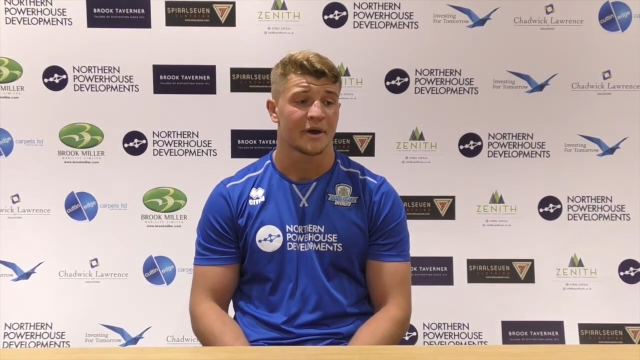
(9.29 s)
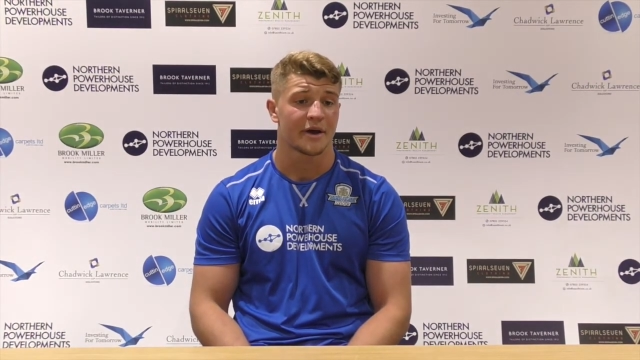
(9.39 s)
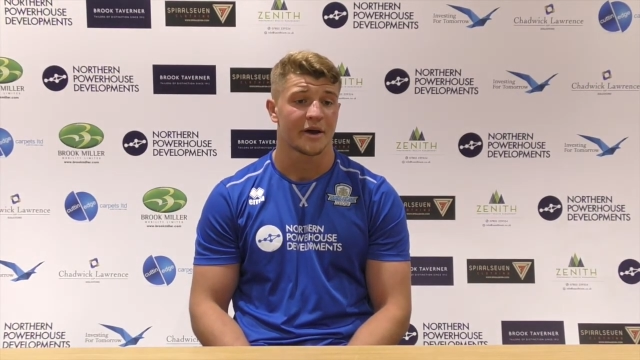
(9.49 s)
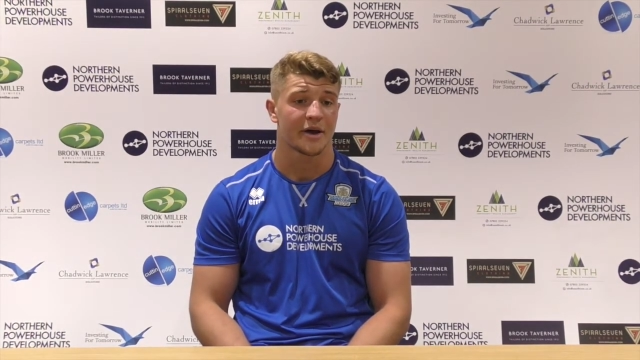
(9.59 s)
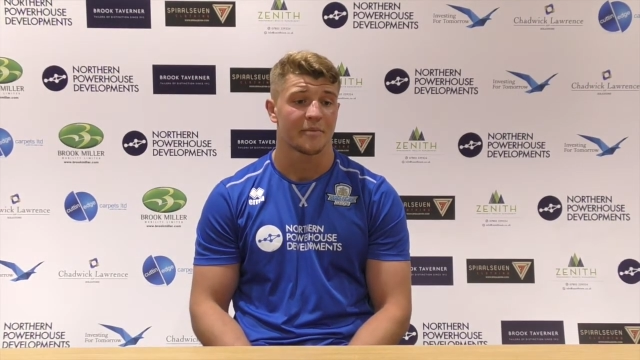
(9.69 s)

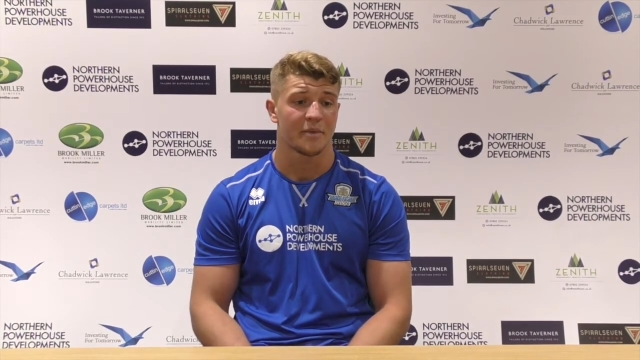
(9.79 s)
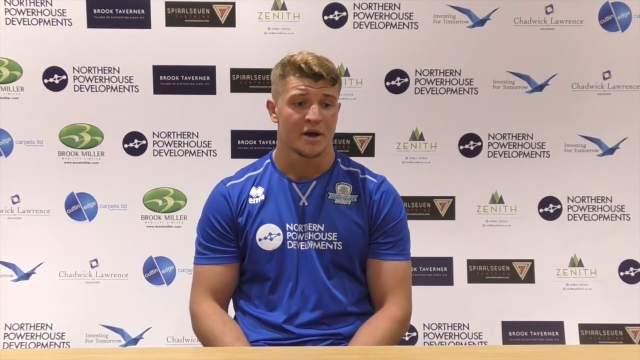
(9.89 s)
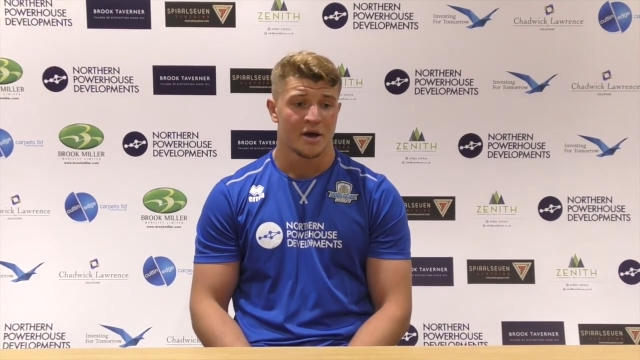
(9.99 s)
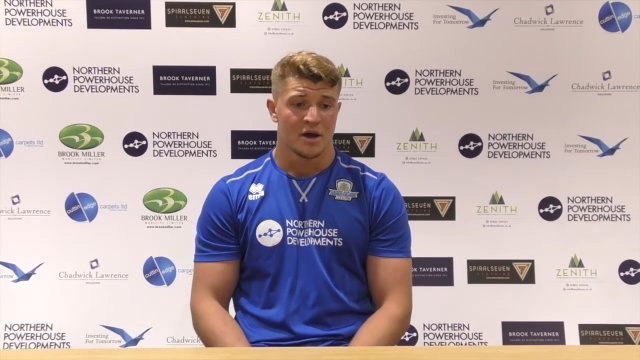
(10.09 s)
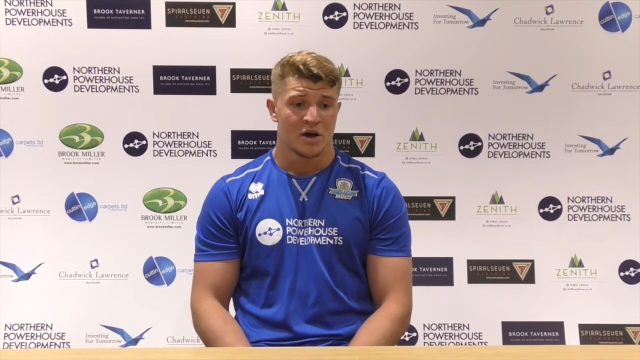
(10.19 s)
Um,
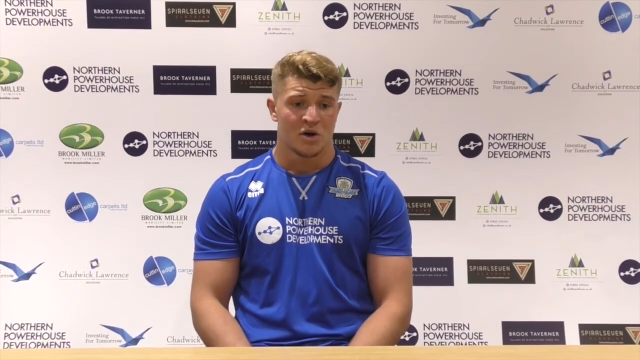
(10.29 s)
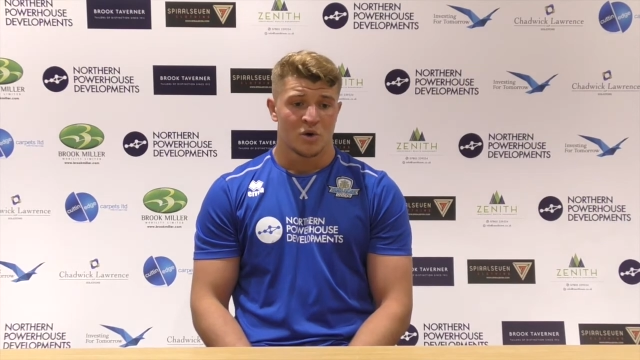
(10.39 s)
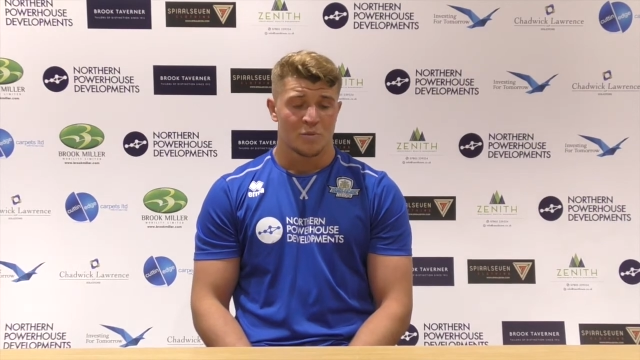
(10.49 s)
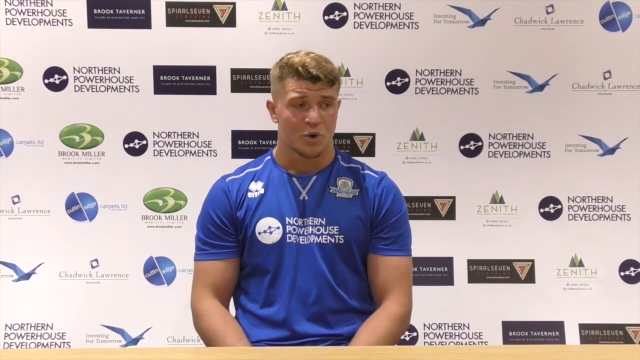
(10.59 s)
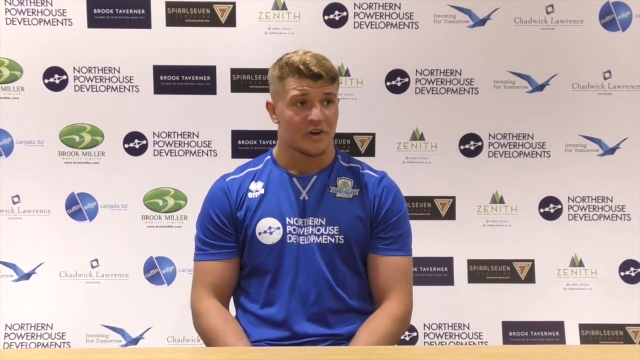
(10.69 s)

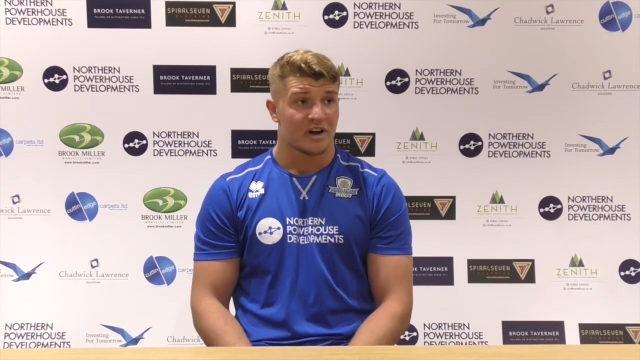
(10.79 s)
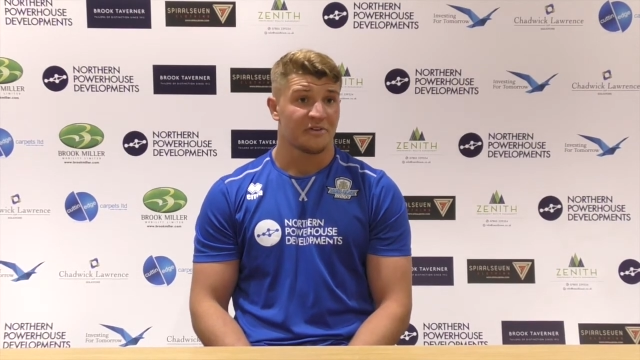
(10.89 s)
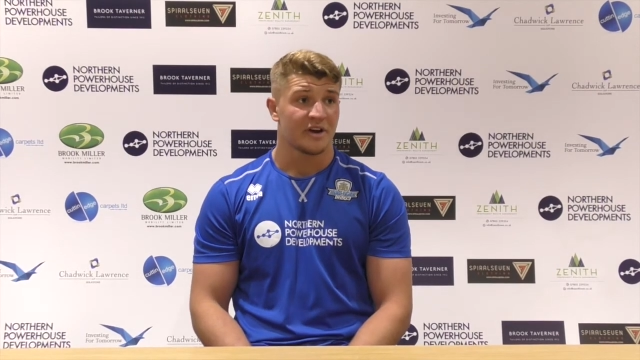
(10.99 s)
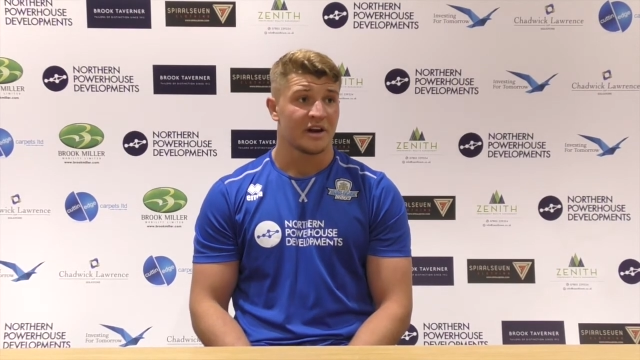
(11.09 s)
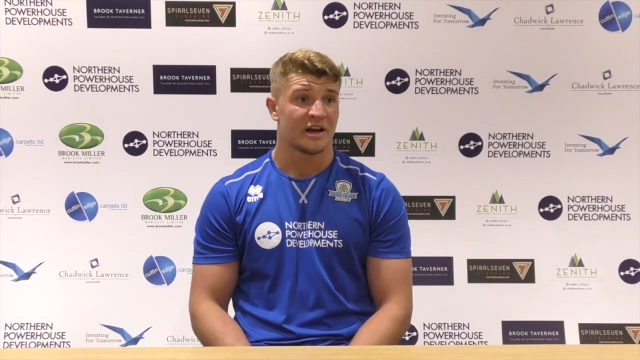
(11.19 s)
we put the
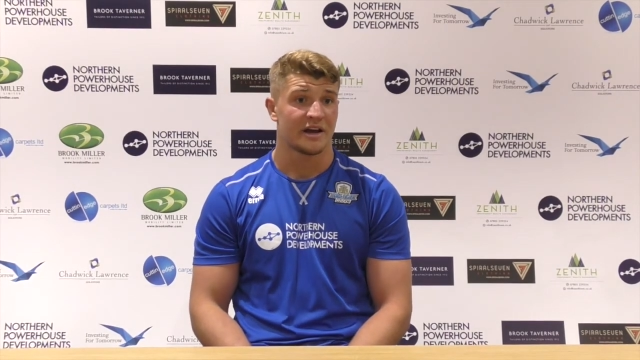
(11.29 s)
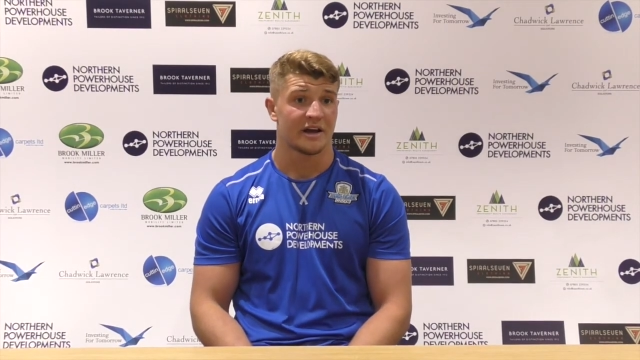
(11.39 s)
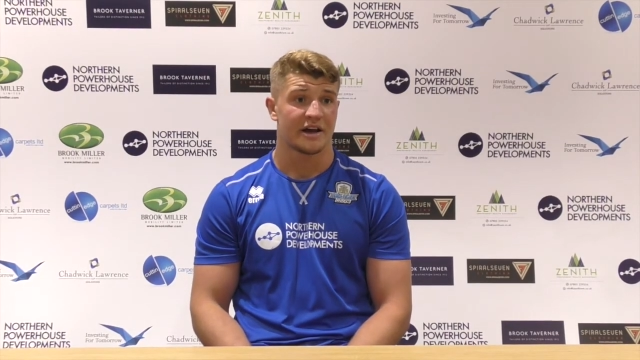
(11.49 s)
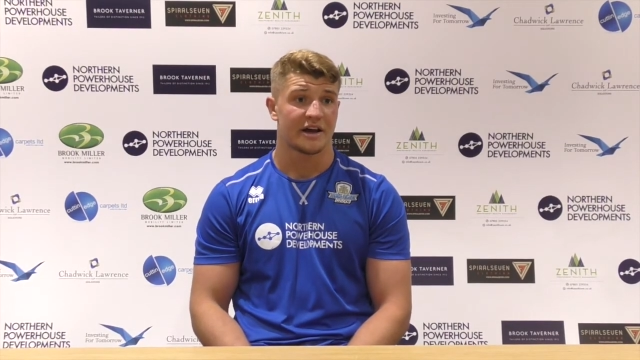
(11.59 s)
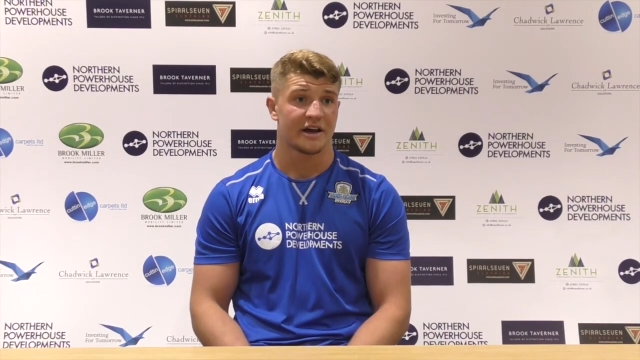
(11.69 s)
effort in
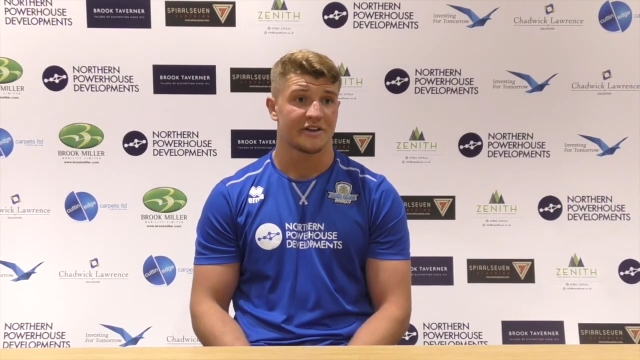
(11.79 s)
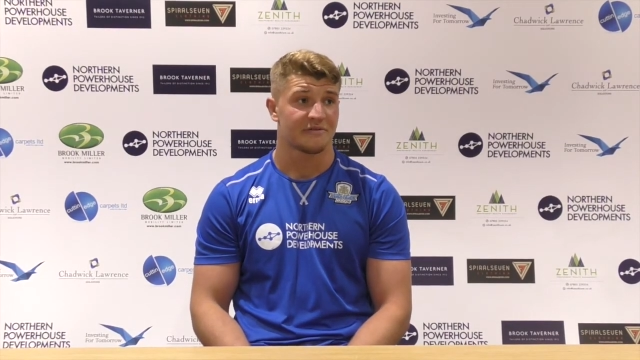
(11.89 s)
uh,